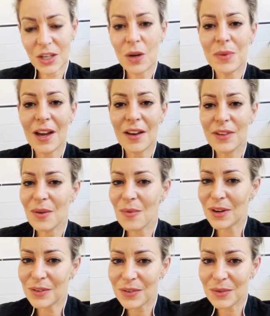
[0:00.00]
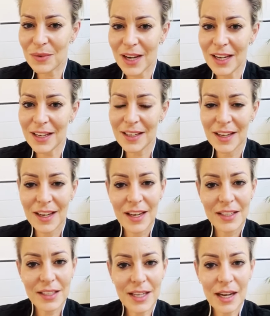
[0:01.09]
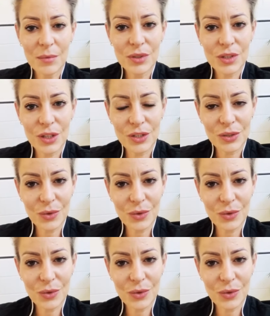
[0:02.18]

I hope you're having a wonderful week. Today I'm just gonna do